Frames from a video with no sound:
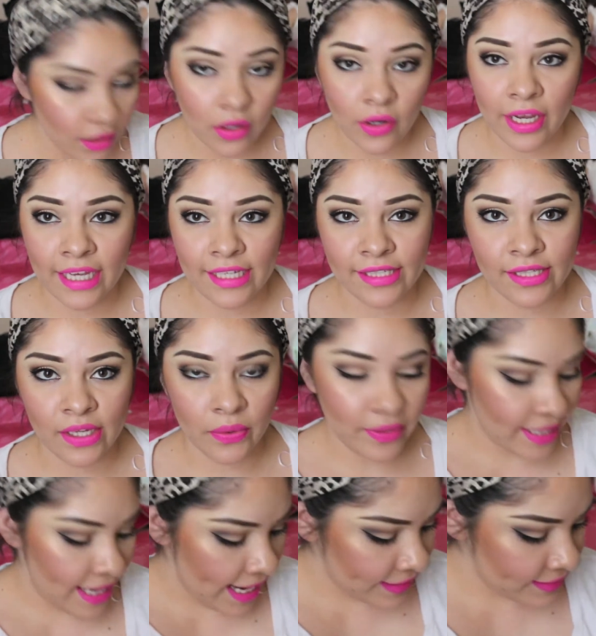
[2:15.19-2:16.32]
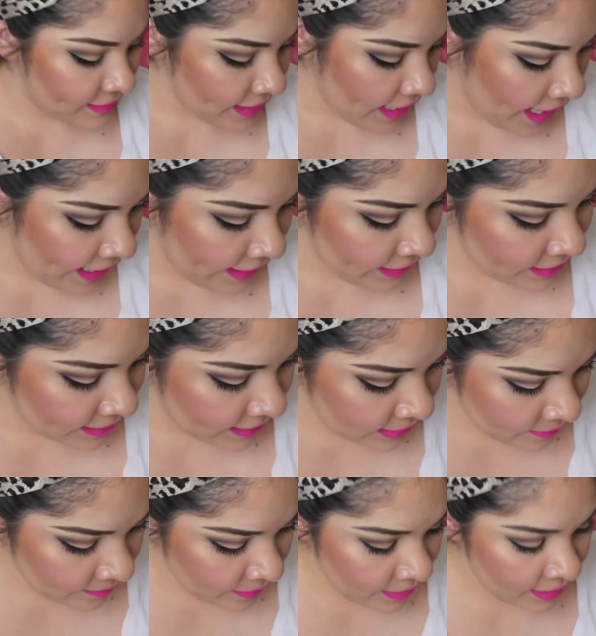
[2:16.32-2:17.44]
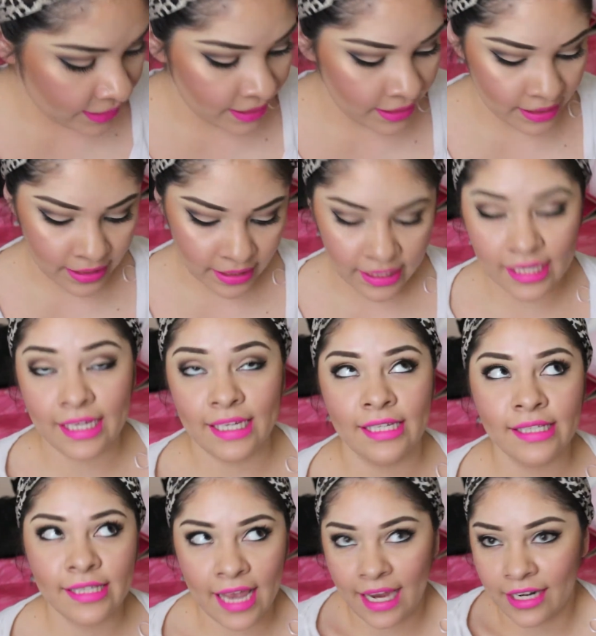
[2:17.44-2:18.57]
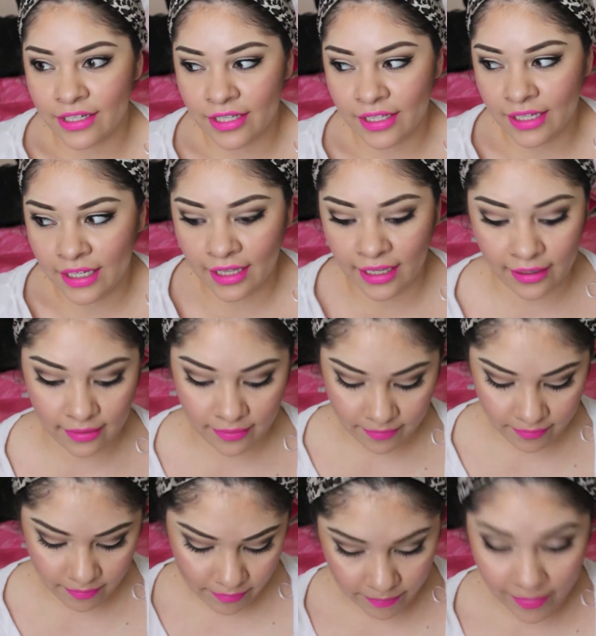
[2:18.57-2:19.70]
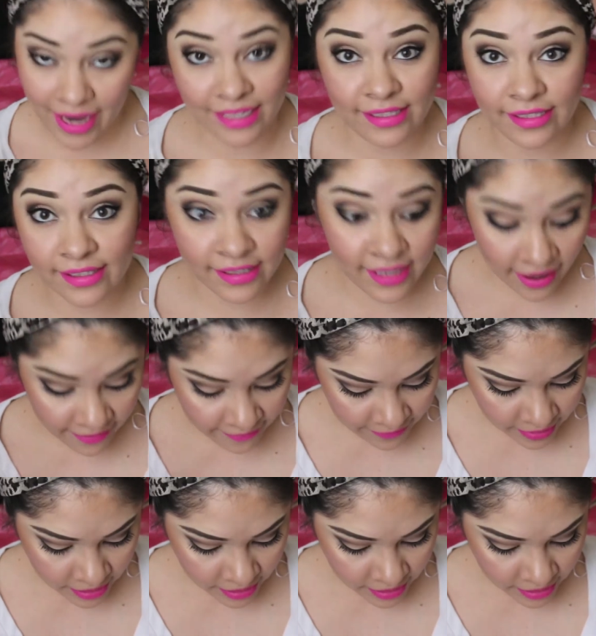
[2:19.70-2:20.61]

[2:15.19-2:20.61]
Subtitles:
Okay, so next item is actually like my stuff.